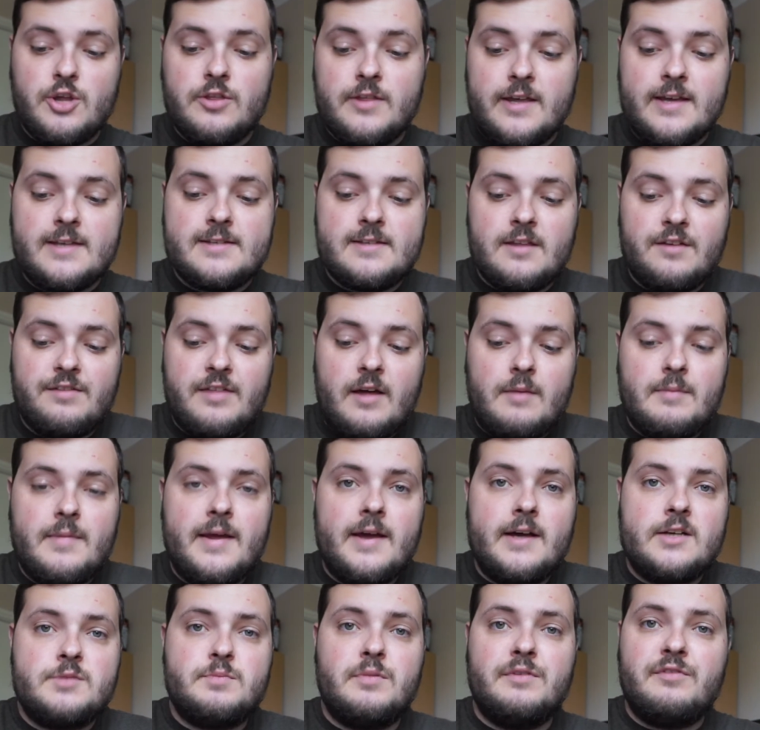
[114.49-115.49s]
these are the
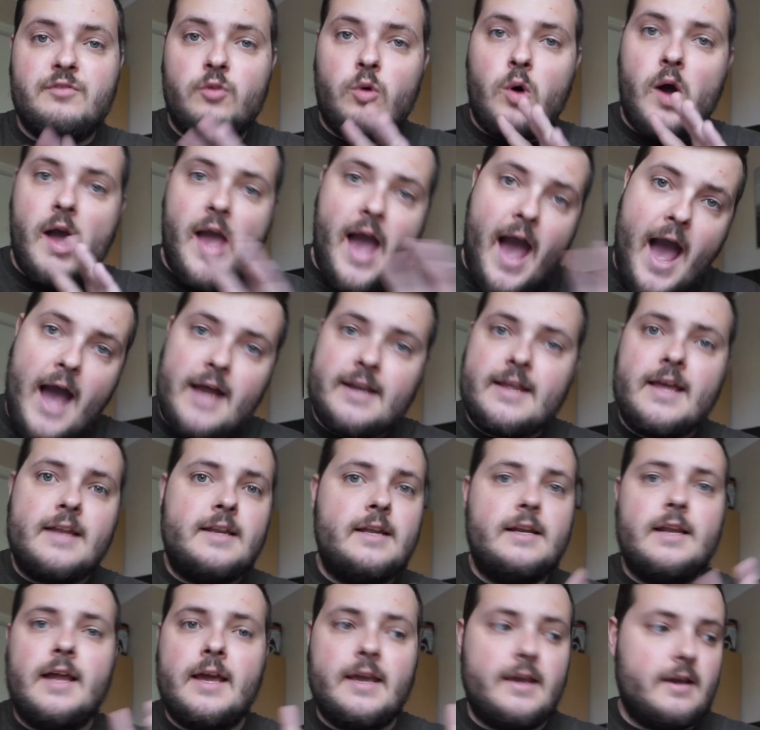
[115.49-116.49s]
thumbnails before I add
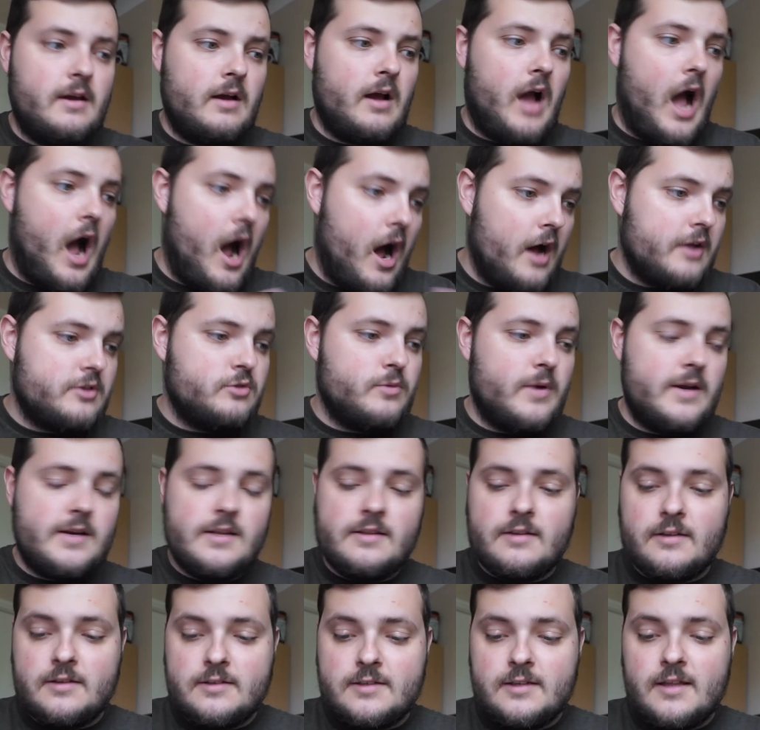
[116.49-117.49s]
any like art or
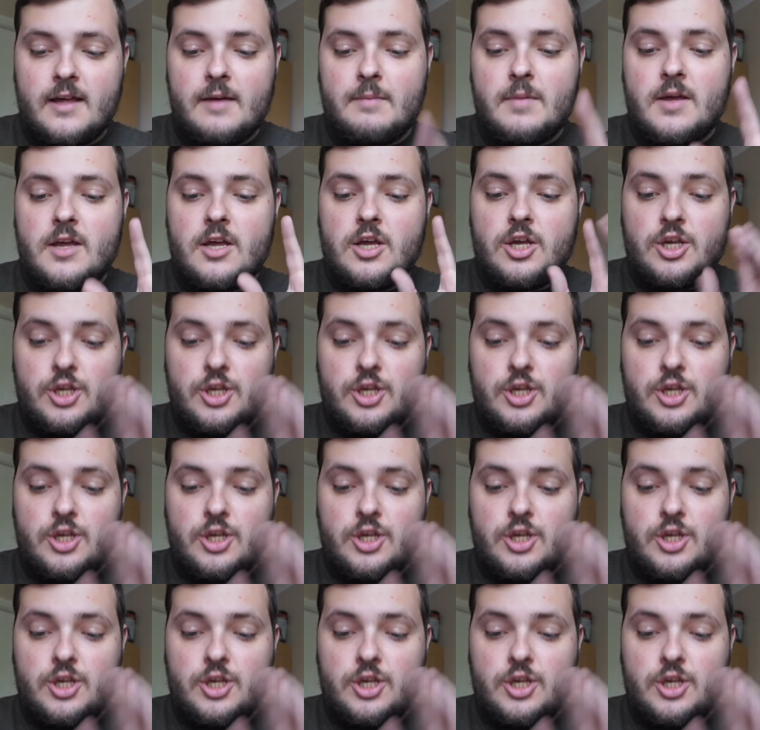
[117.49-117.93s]
anything to them.